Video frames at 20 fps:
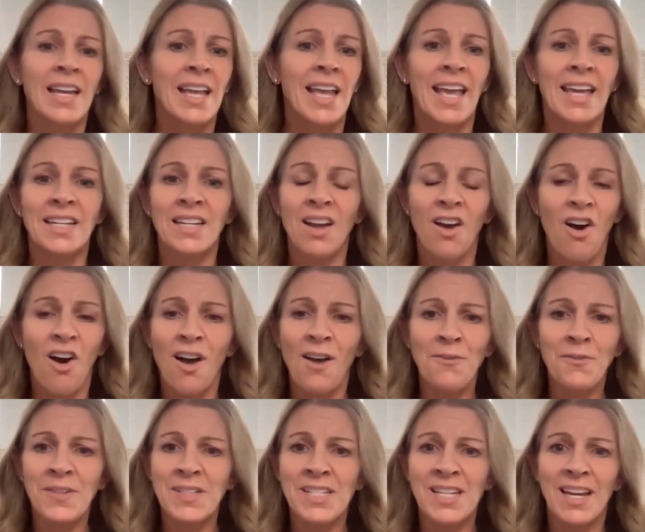And
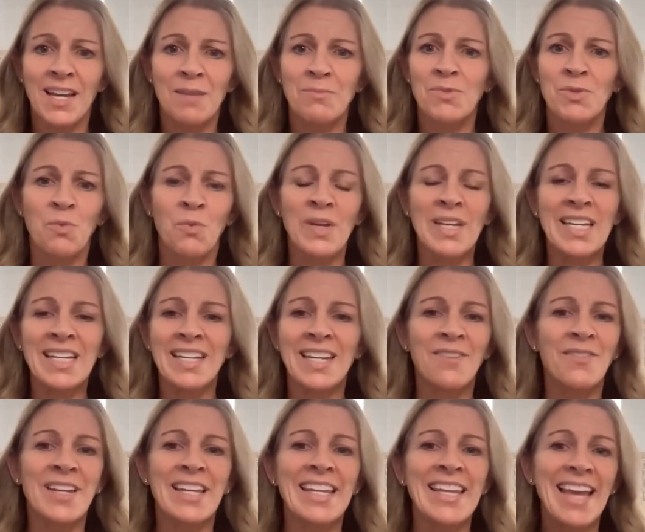oftentimes we didn't
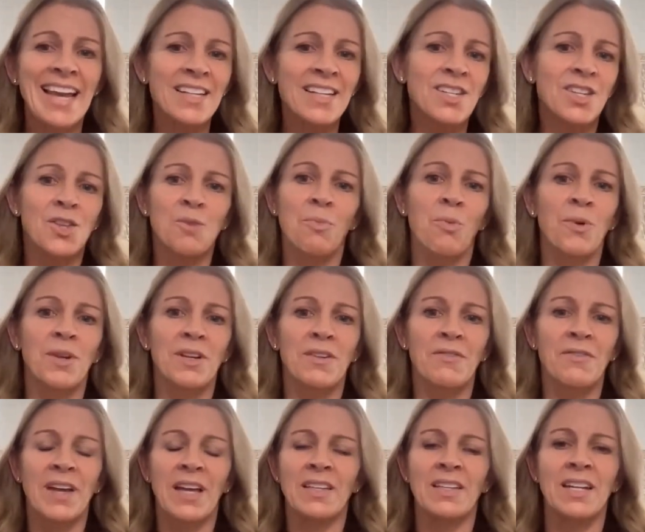even get to the point of
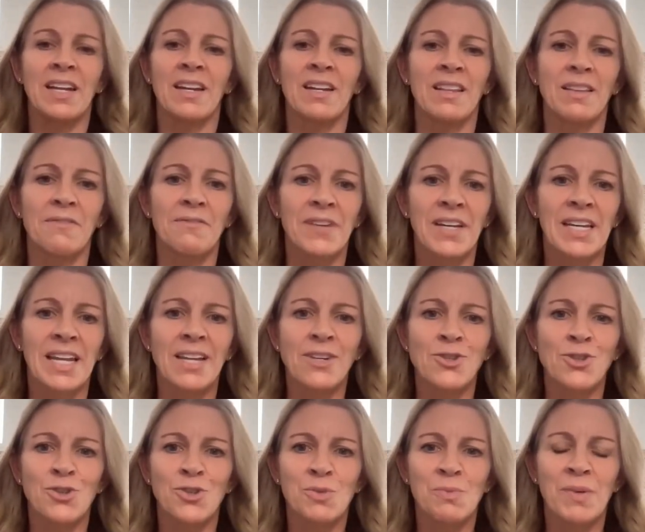validating the
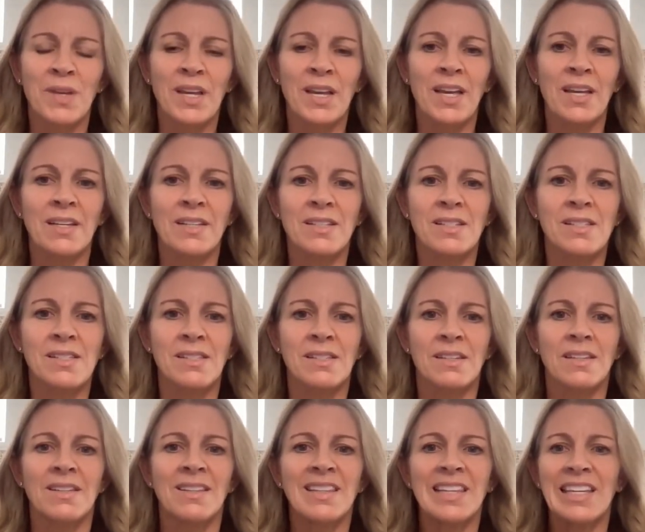financials because
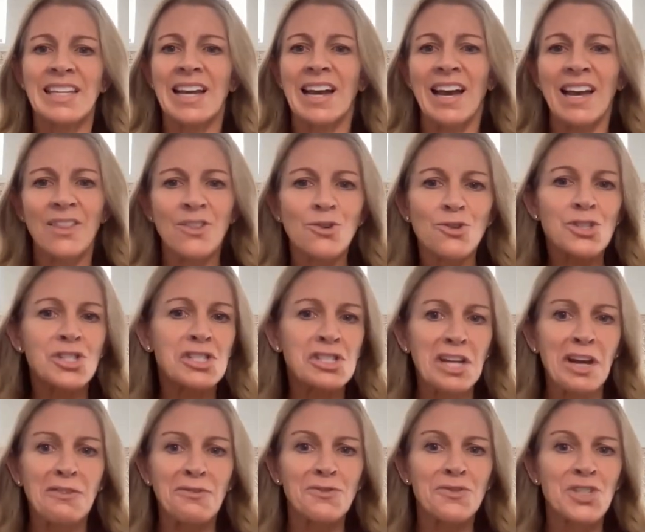the other
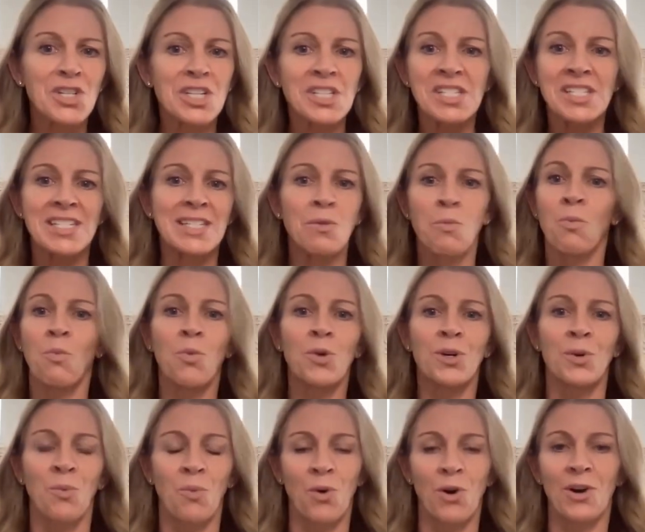stuff just
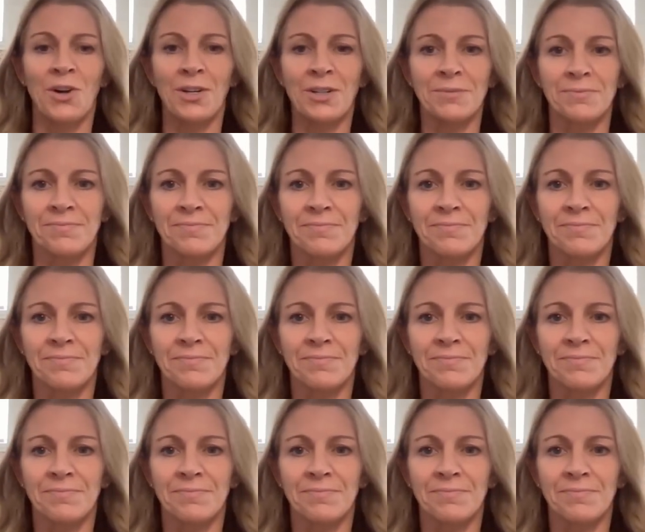wouldn't work.